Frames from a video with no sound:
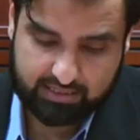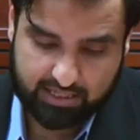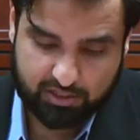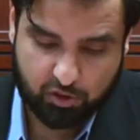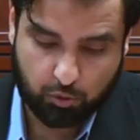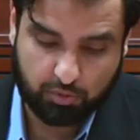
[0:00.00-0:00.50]

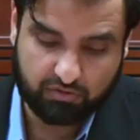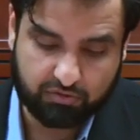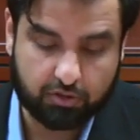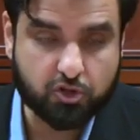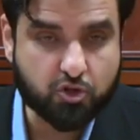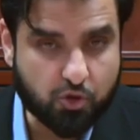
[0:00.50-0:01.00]
that is, to
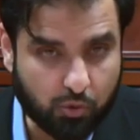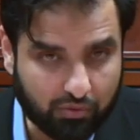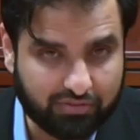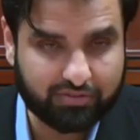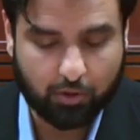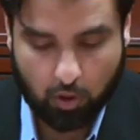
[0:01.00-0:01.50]
prefer
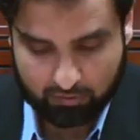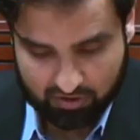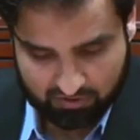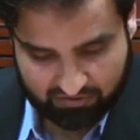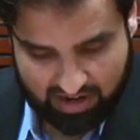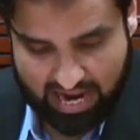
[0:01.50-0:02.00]
truth
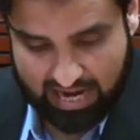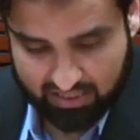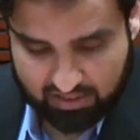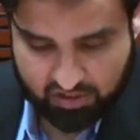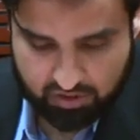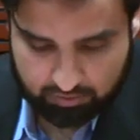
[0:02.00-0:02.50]
over
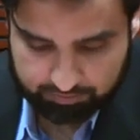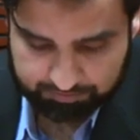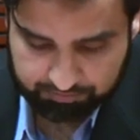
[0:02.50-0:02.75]
facts,